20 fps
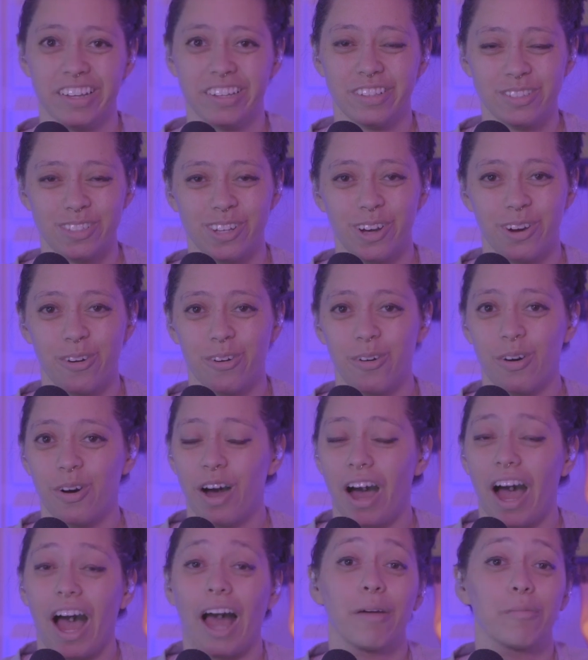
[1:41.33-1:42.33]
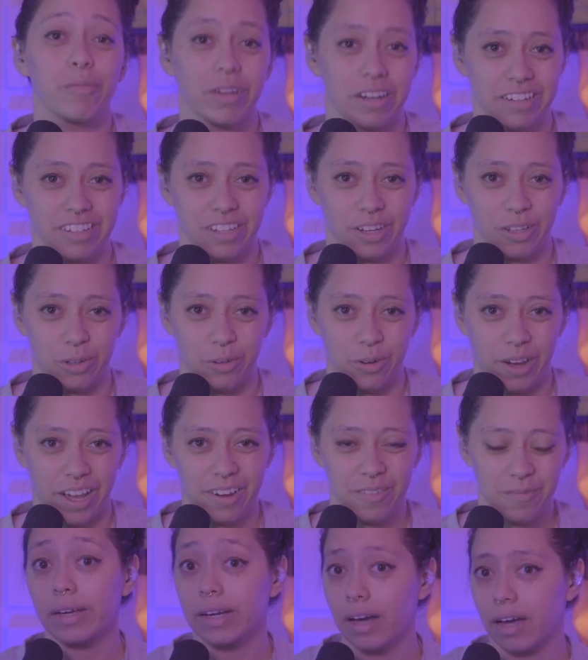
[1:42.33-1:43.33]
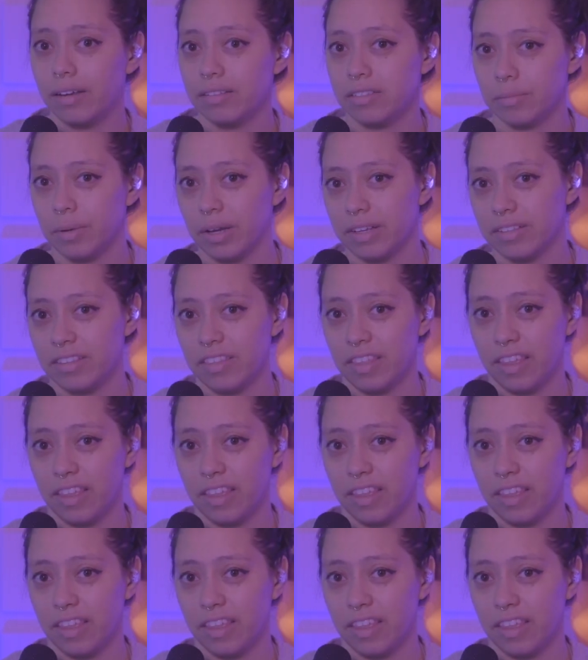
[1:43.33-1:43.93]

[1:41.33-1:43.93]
So I'm gonna tell you why. You can customize